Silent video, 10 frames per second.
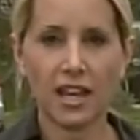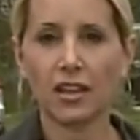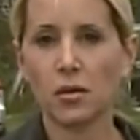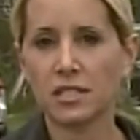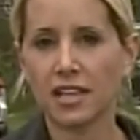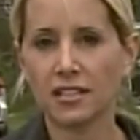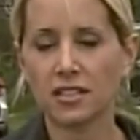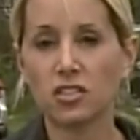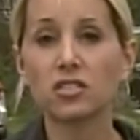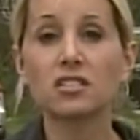Scalia was
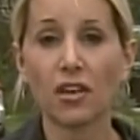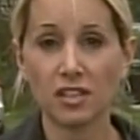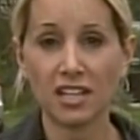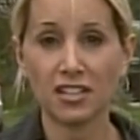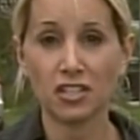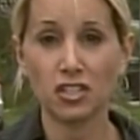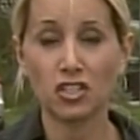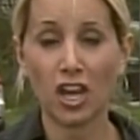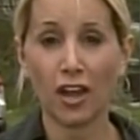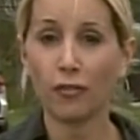sentenced to seven days
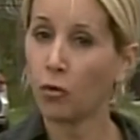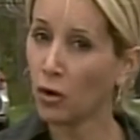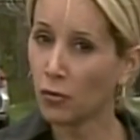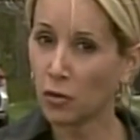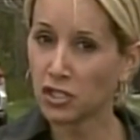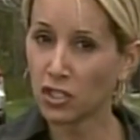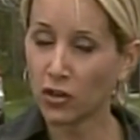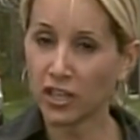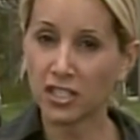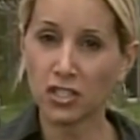in jail, four of which
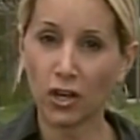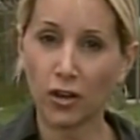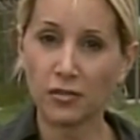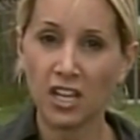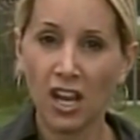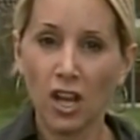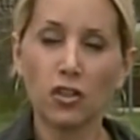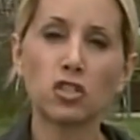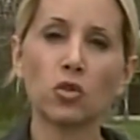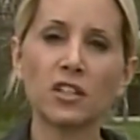she already served.
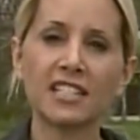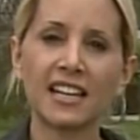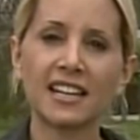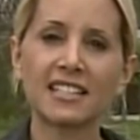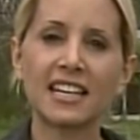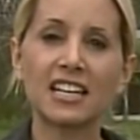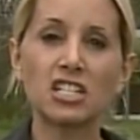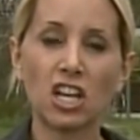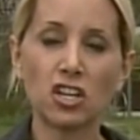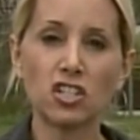The short sentence
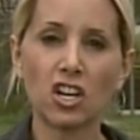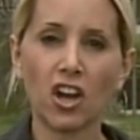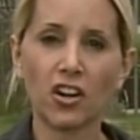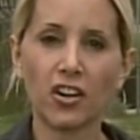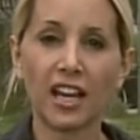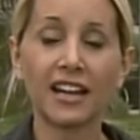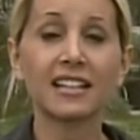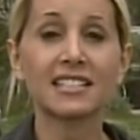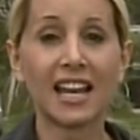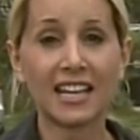contingent on her
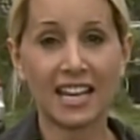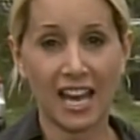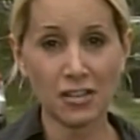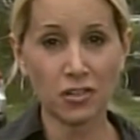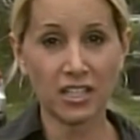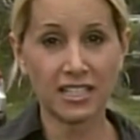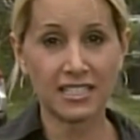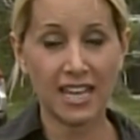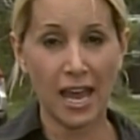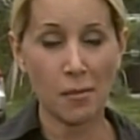getting a psychiatric
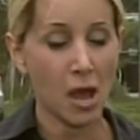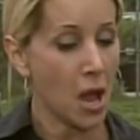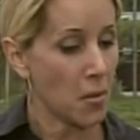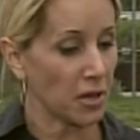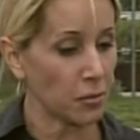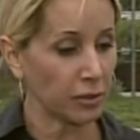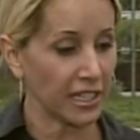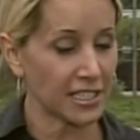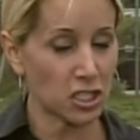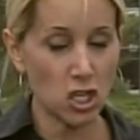exam, but it
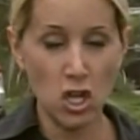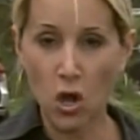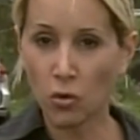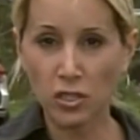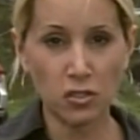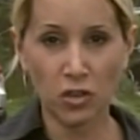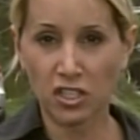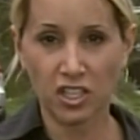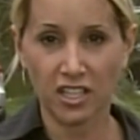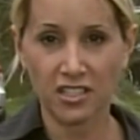placed no
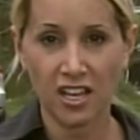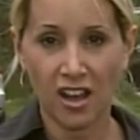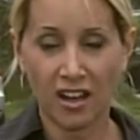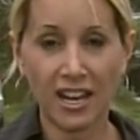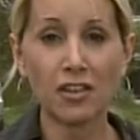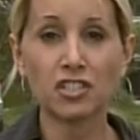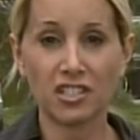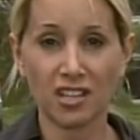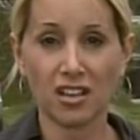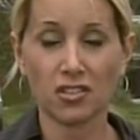restrictions on how
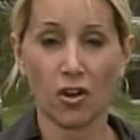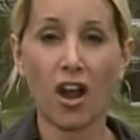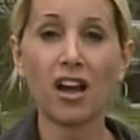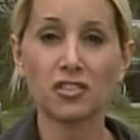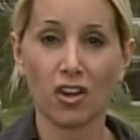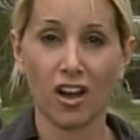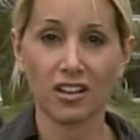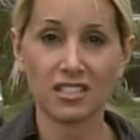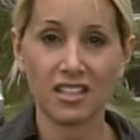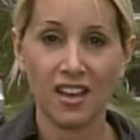she sells her hot
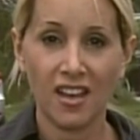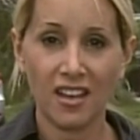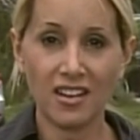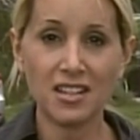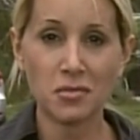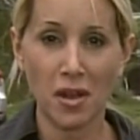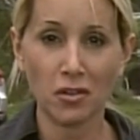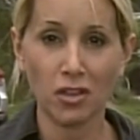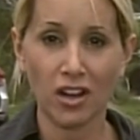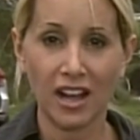dogs. In East
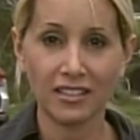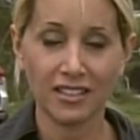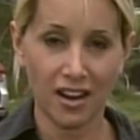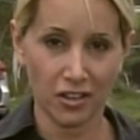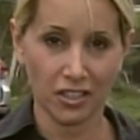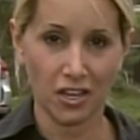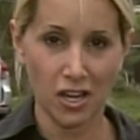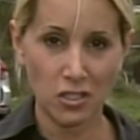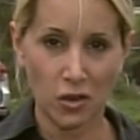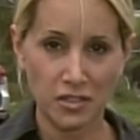Meadow, Long Island, Carolyn
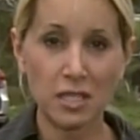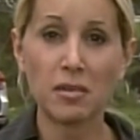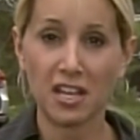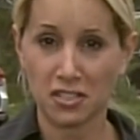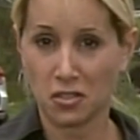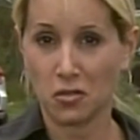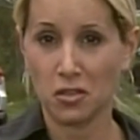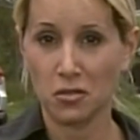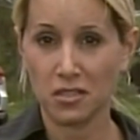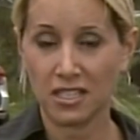Gusoff, CBS 2
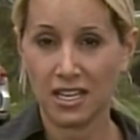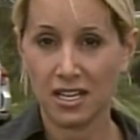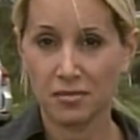News.